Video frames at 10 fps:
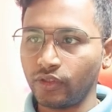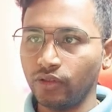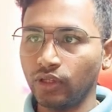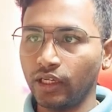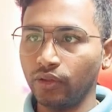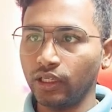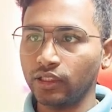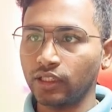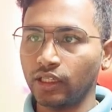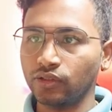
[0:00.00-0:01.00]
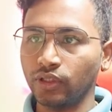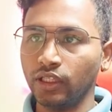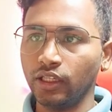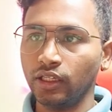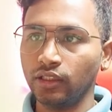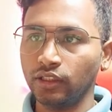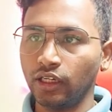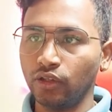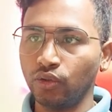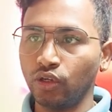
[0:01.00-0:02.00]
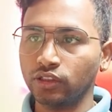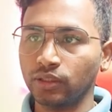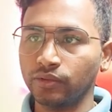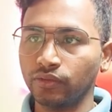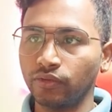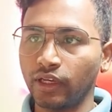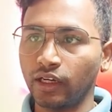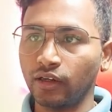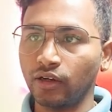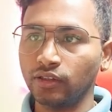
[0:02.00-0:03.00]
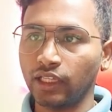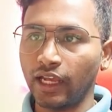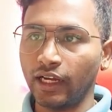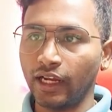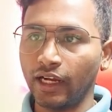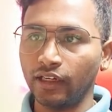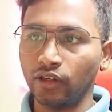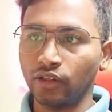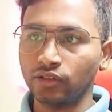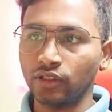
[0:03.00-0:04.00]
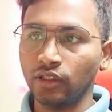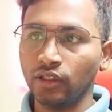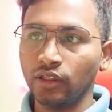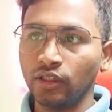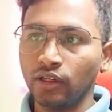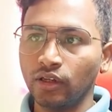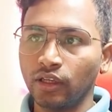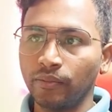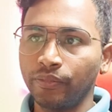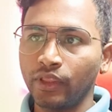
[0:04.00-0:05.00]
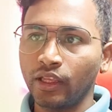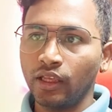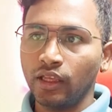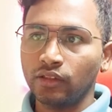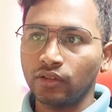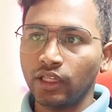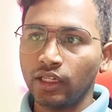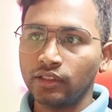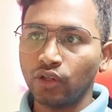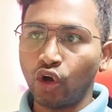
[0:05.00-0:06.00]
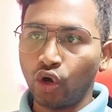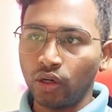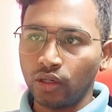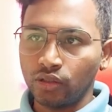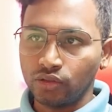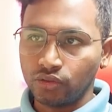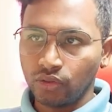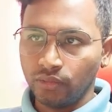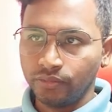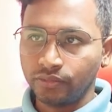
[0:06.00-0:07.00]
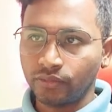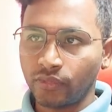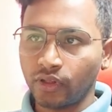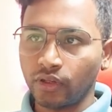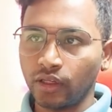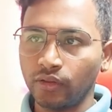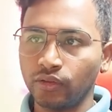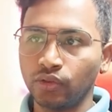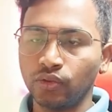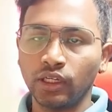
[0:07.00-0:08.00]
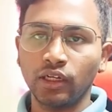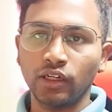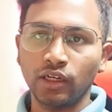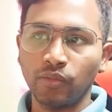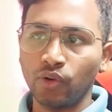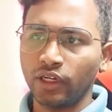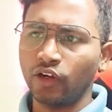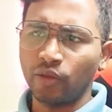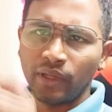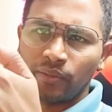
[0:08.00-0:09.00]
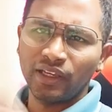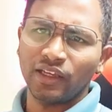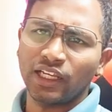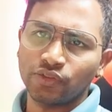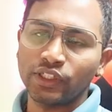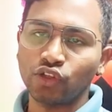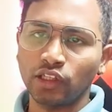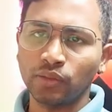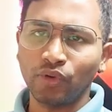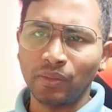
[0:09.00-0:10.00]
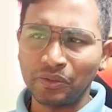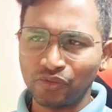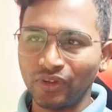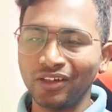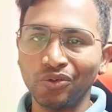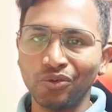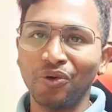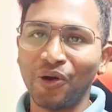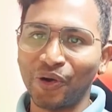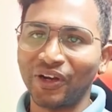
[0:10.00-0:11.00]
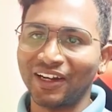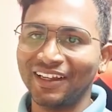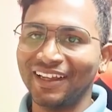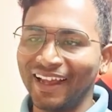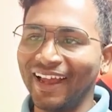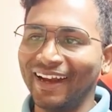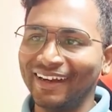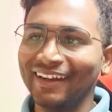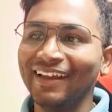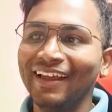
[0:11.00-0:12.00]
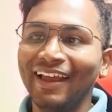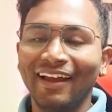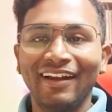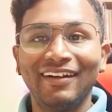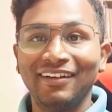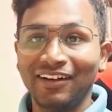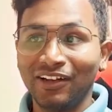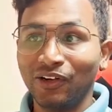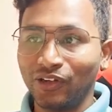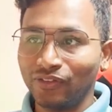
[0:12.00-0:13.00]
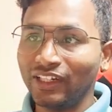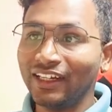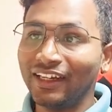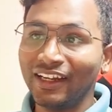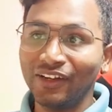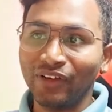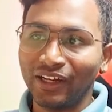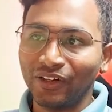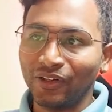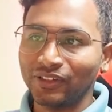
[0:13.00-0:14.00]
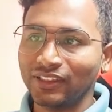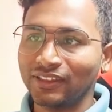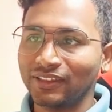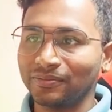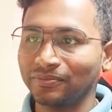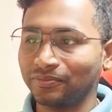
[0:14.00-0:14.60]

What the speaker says: What do you understand? So here there are two concepts, where clause and clause. Okay, so there is or also. Okay, you can learn about it, or maybe as we solve the problems we'll do or and a lot of detailed where clauses.